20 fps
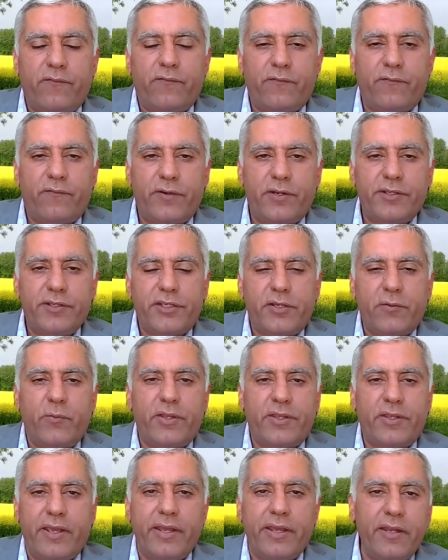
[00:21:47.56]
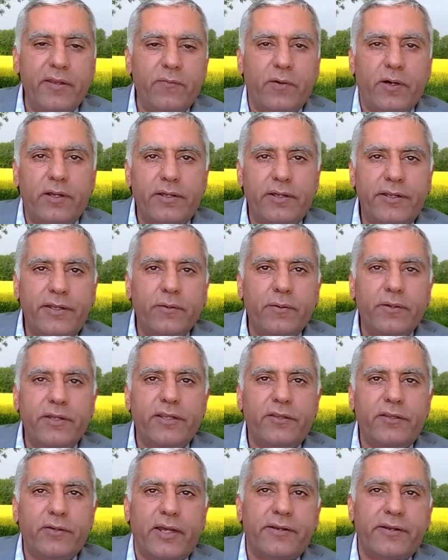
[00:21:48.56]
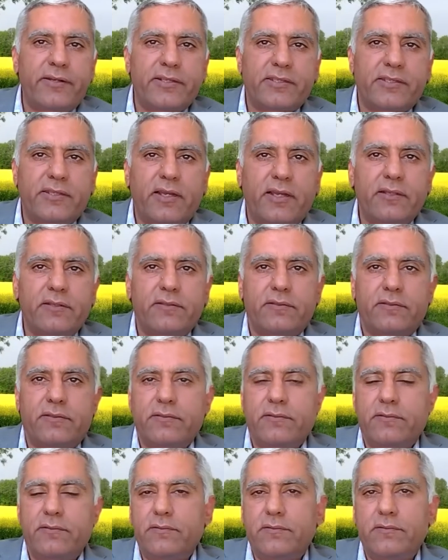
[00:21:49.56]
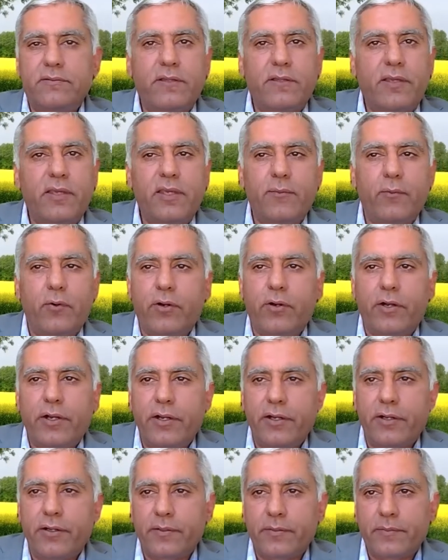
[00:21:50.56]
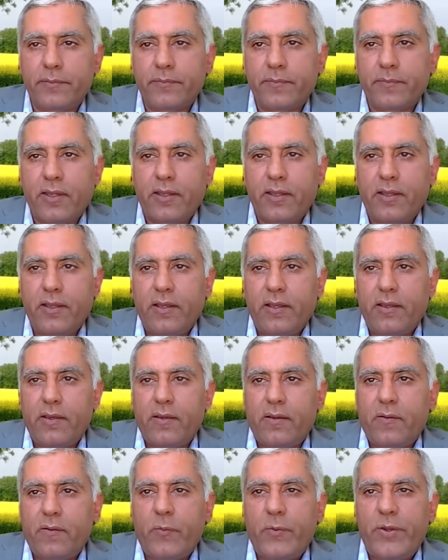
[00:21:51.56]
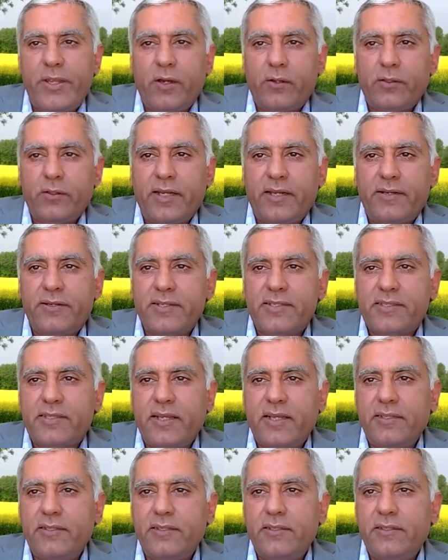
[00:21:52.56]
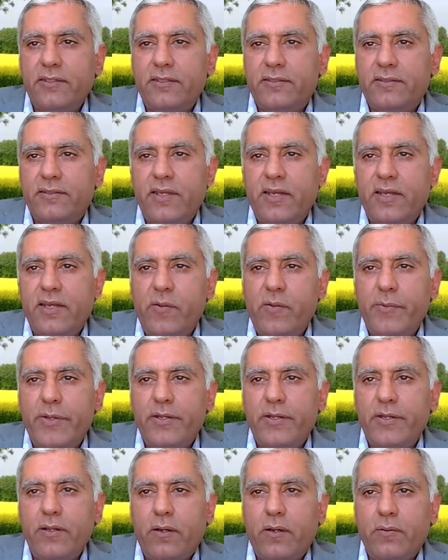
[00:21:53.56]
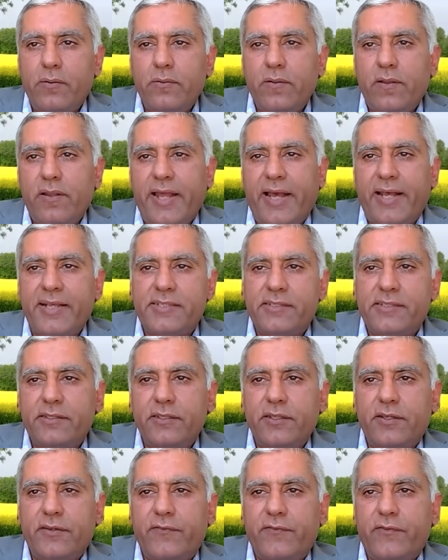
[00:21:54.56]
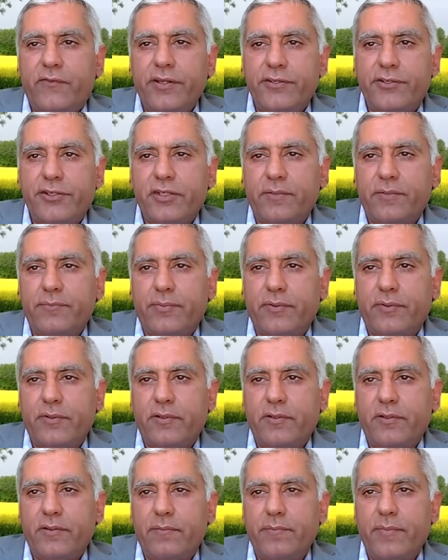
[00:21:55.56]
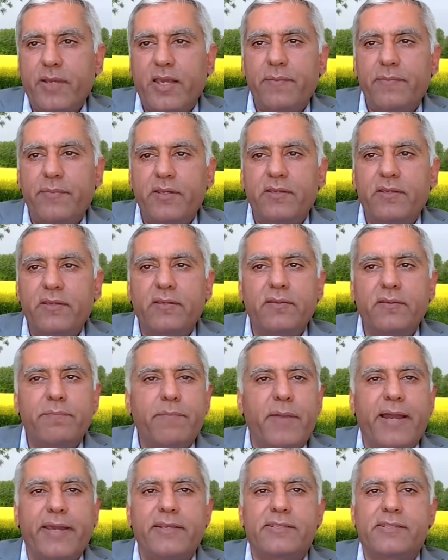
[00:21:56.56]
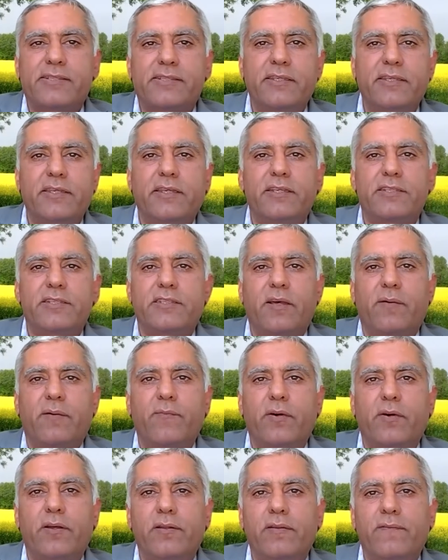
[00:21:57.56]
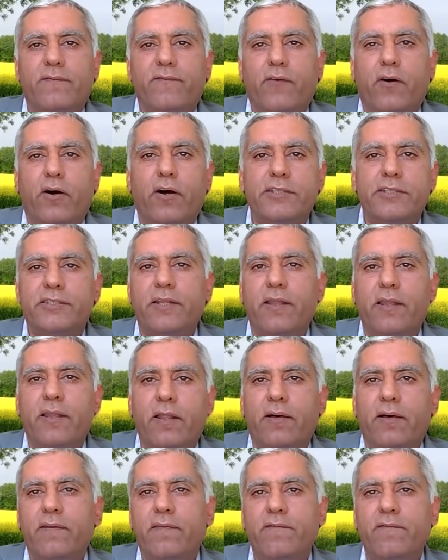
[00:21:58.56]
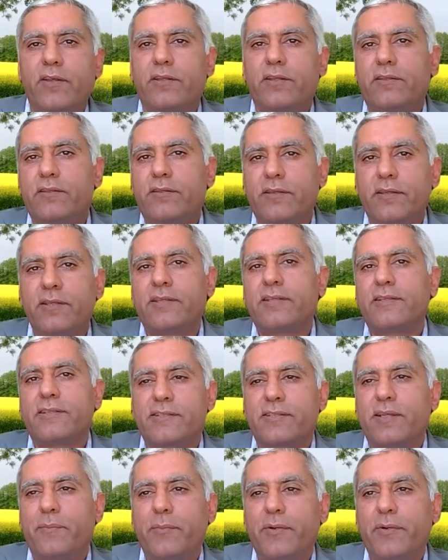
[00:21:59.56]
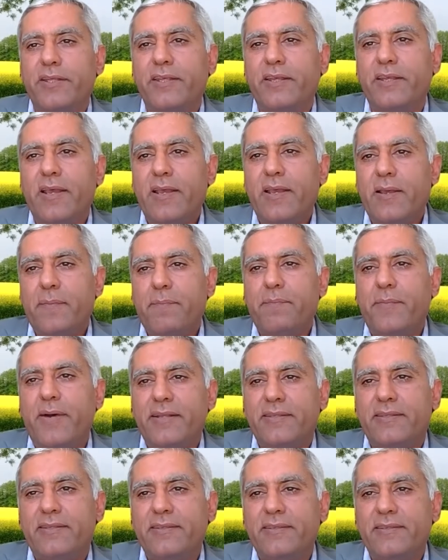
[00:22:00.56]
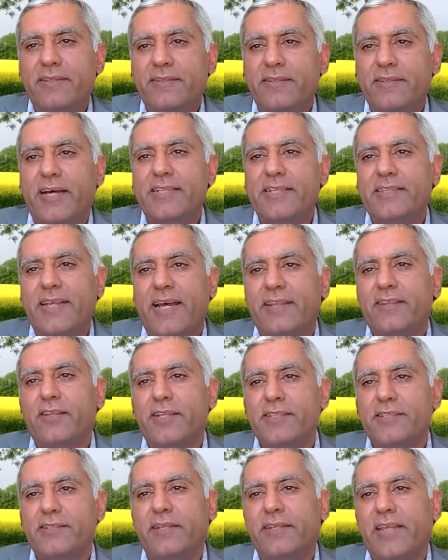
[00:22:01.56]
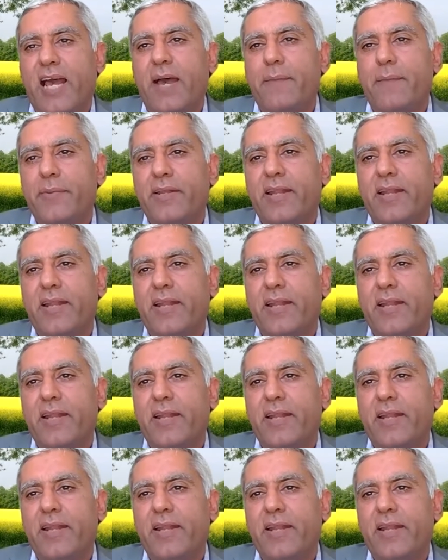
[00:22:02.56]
friendship with anyone, you need to understand him or her. Without understanding, there will be no lasting friendship. Maybe by seeing someone falls in love with somebody, but that does not happen